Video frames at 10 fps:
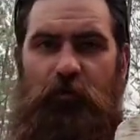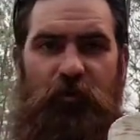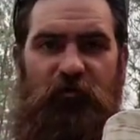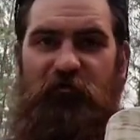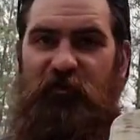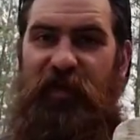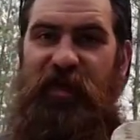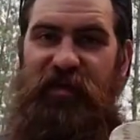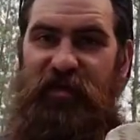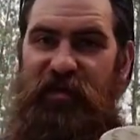
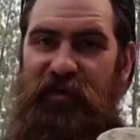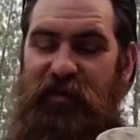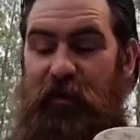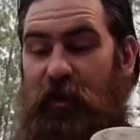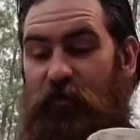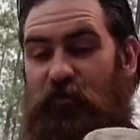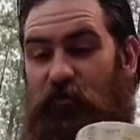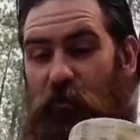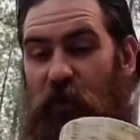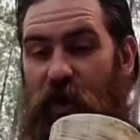flaky and
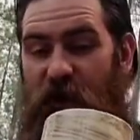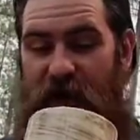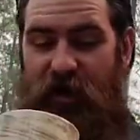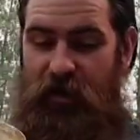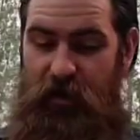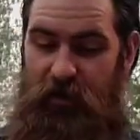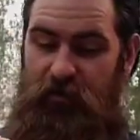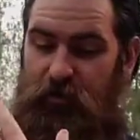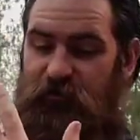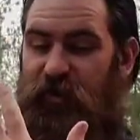dry. And I
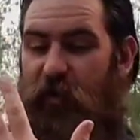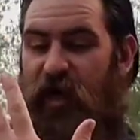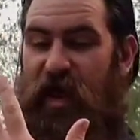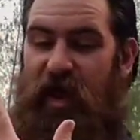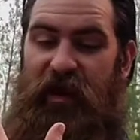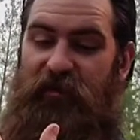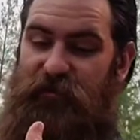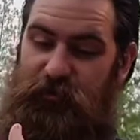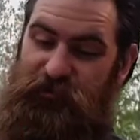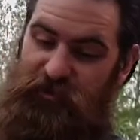noticed that my hands
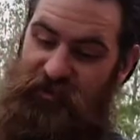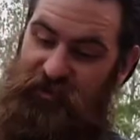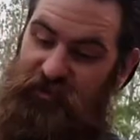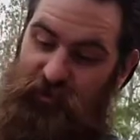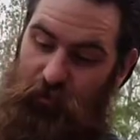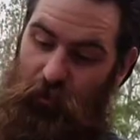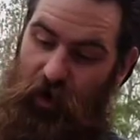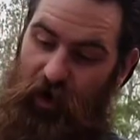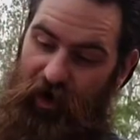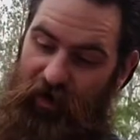were just
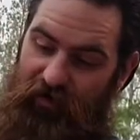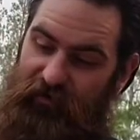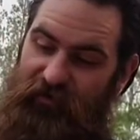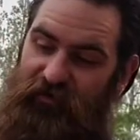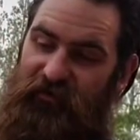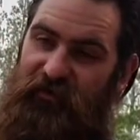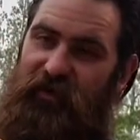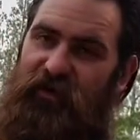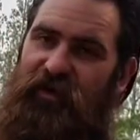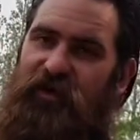dry and,
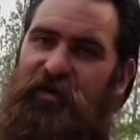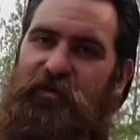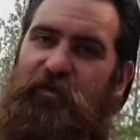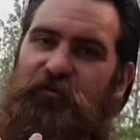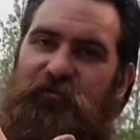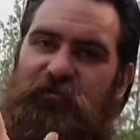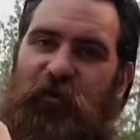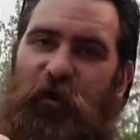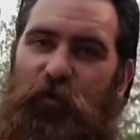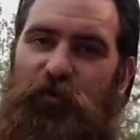just
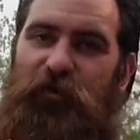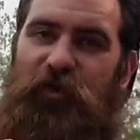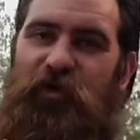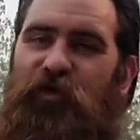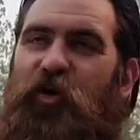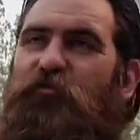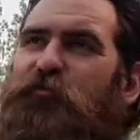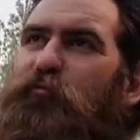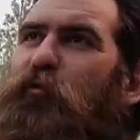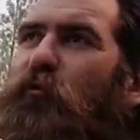felt really
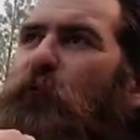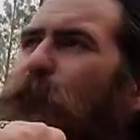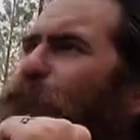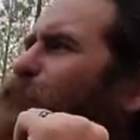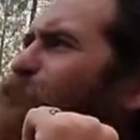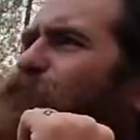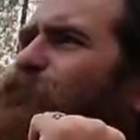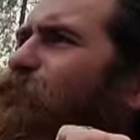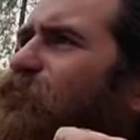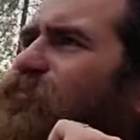uncomfortable.
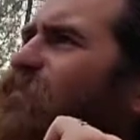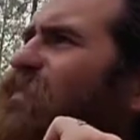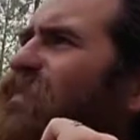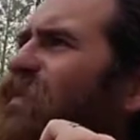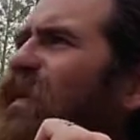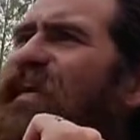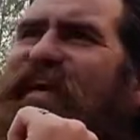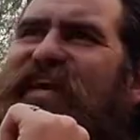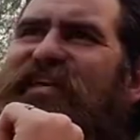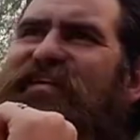
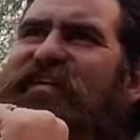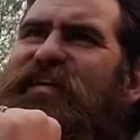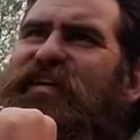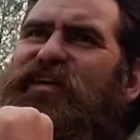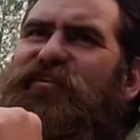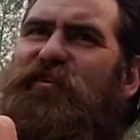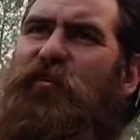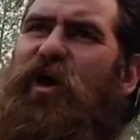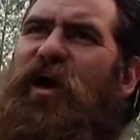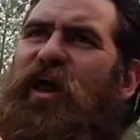And
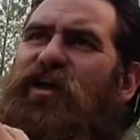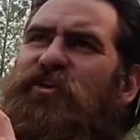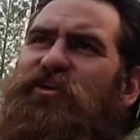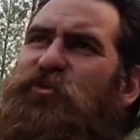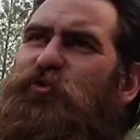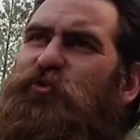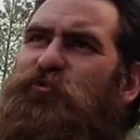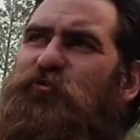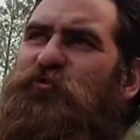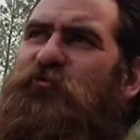so I had to
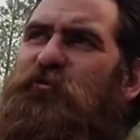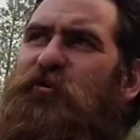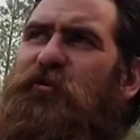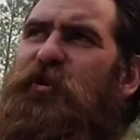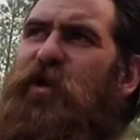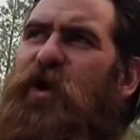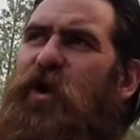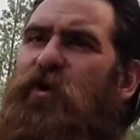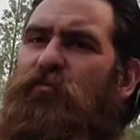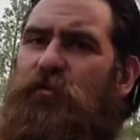use
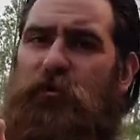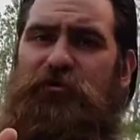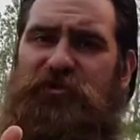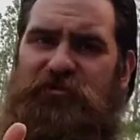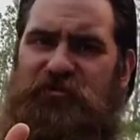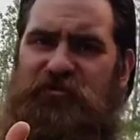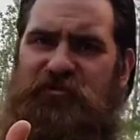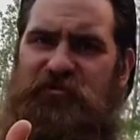lotions